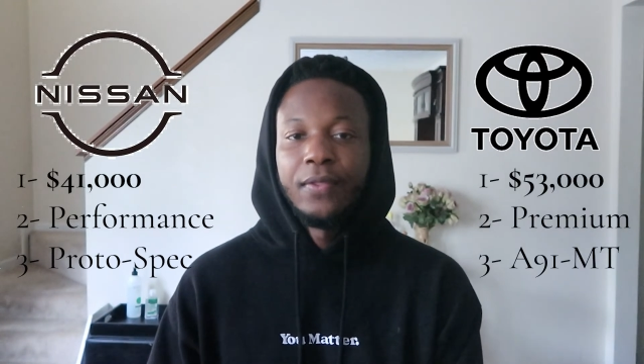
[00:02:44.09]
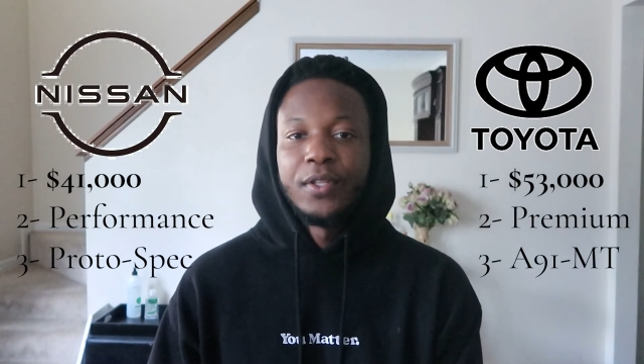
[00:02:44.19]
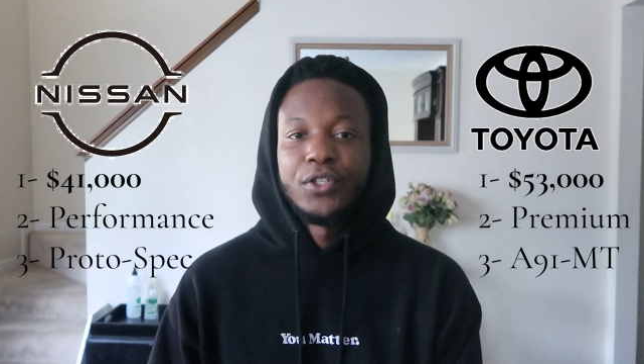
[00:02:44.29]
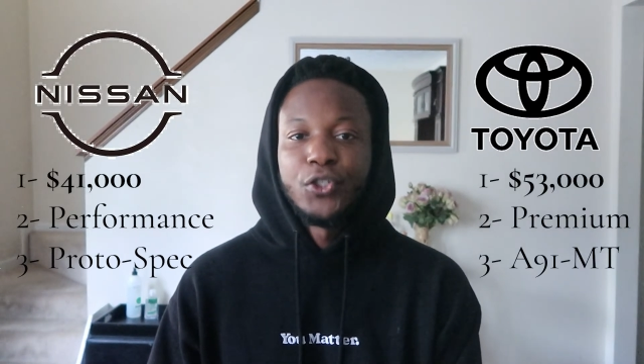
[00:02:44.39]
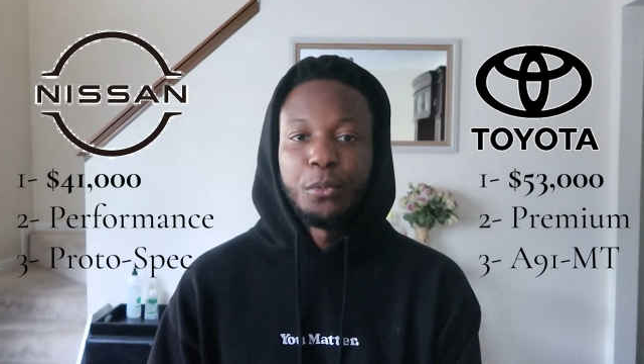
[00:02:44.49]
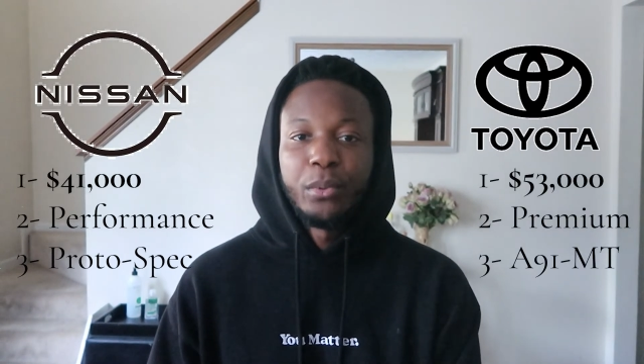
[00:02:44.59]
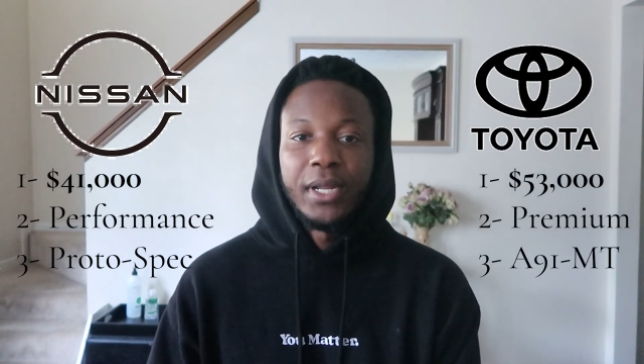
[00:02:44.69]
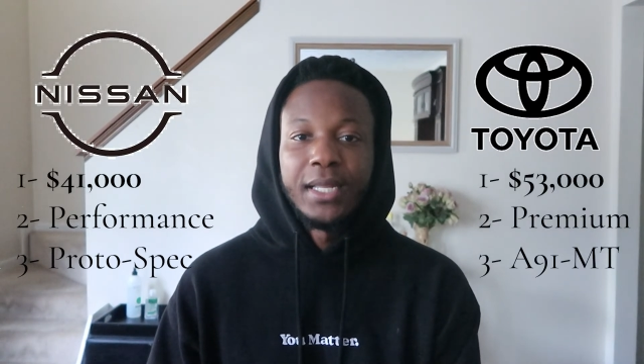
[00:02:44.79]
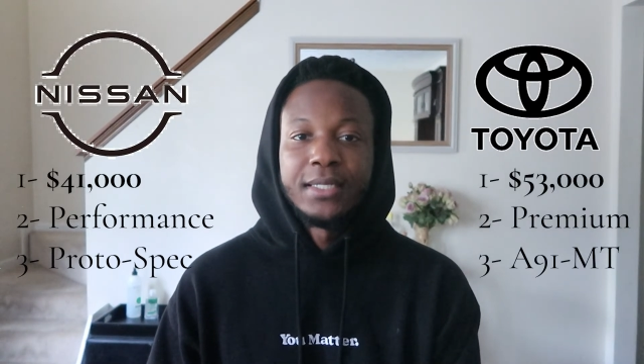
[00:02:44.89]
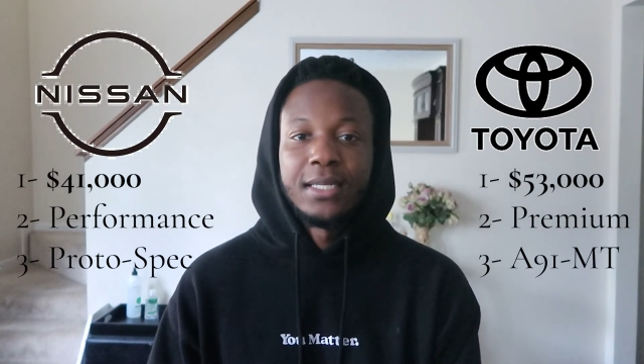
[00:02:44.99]
the
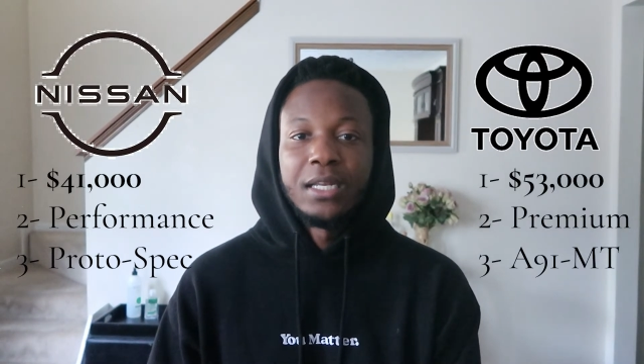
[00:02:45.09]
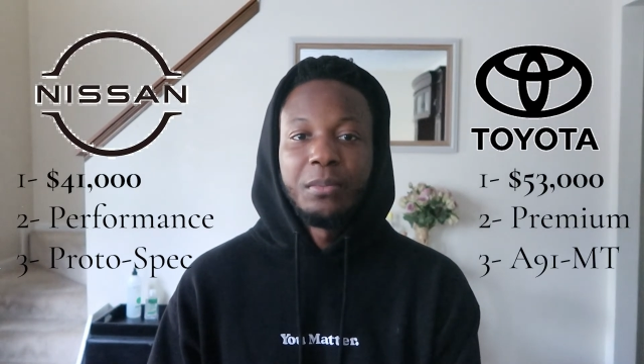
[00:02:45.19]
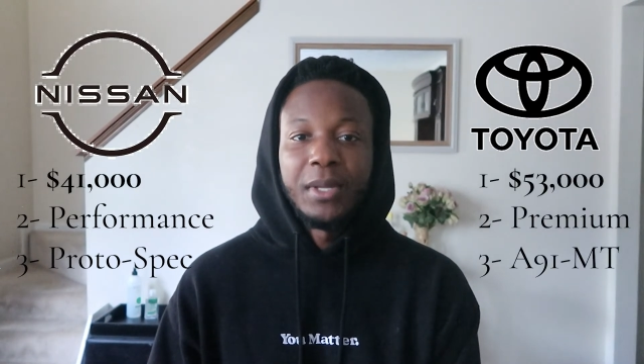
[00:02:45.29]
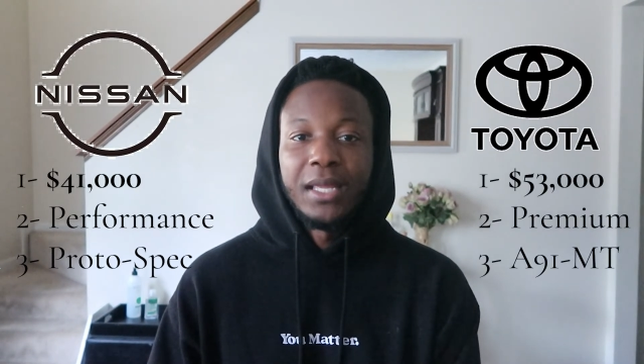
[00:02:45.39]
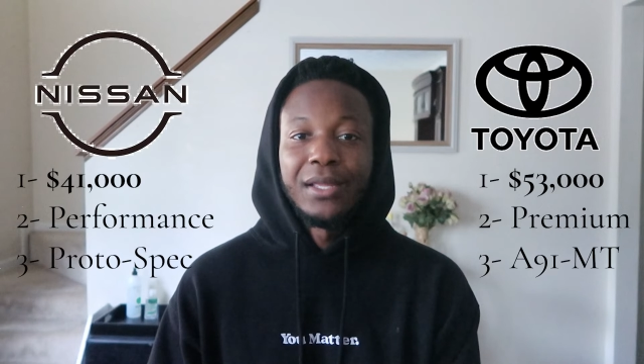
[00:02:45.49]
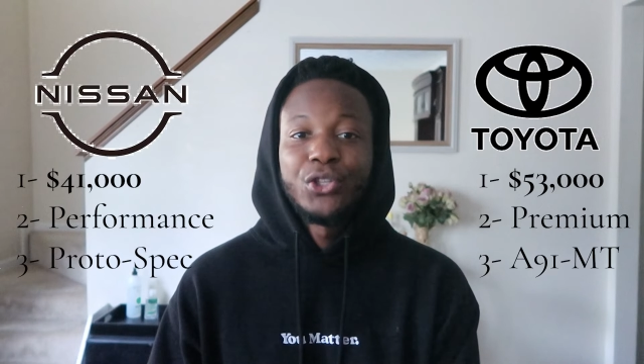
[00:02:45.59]
Supra is going to be